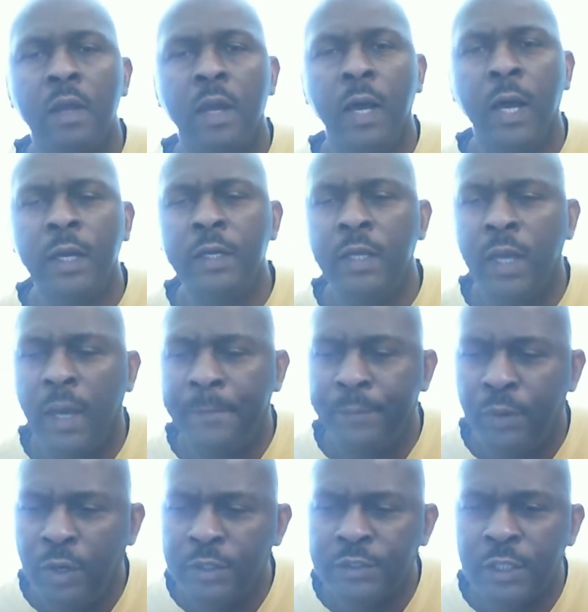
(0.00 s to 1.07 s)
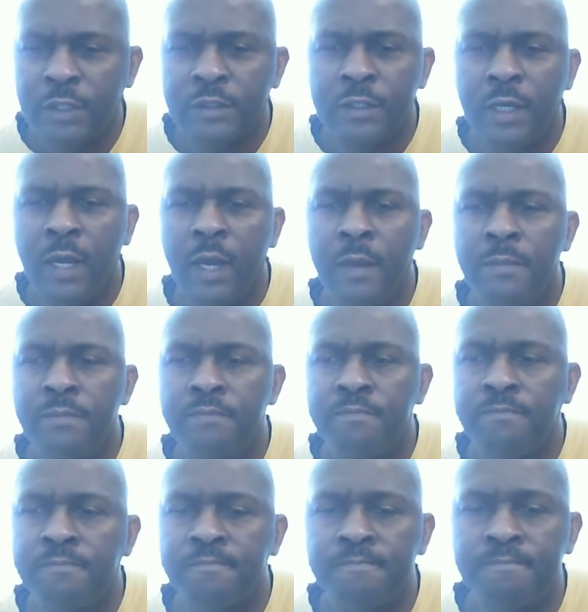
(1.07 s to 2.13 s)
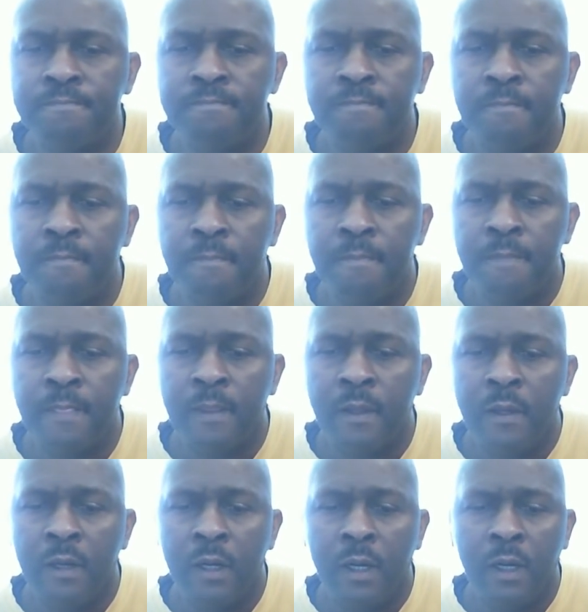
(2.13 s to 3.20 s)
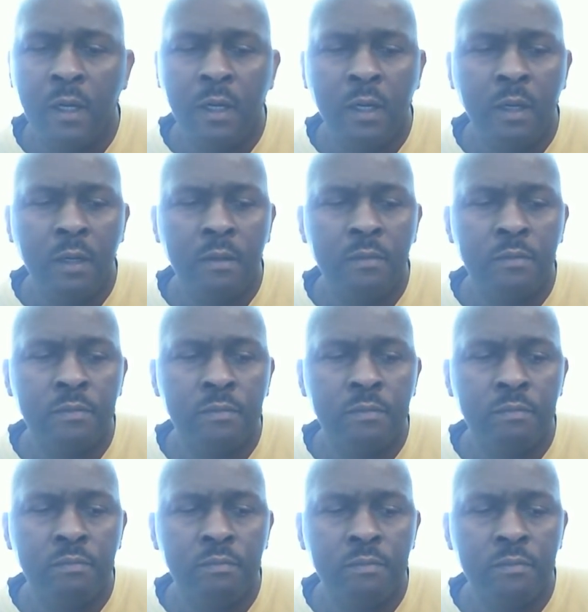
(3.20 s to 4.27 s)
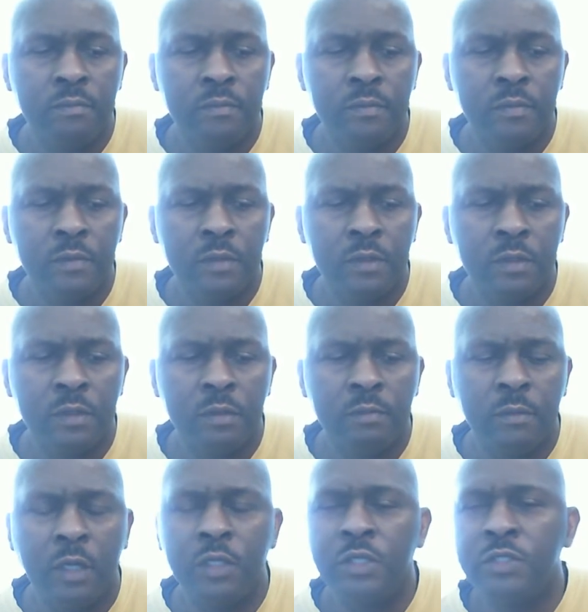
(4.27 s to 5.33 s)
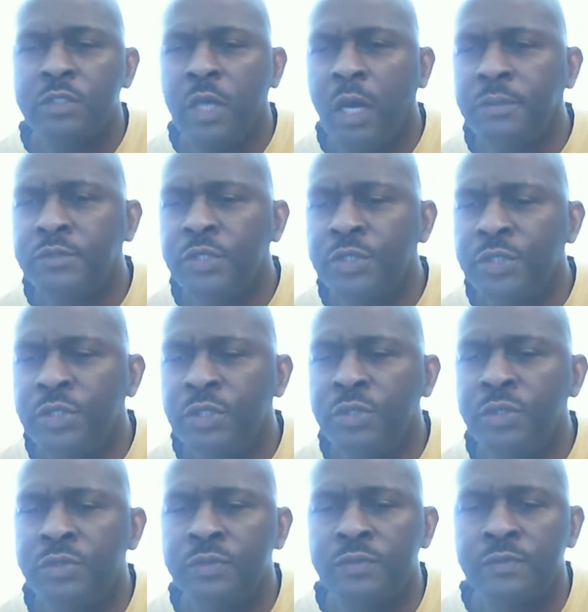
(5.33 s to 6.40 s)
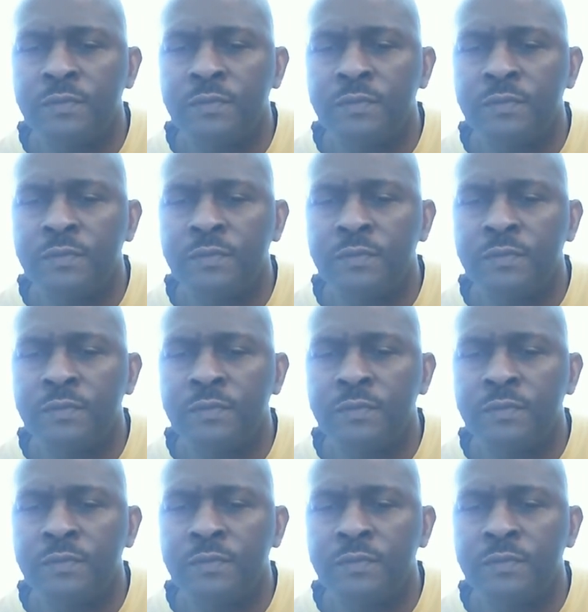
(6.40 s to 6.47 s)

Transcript: at the appointed time. Uh, but it's up to you.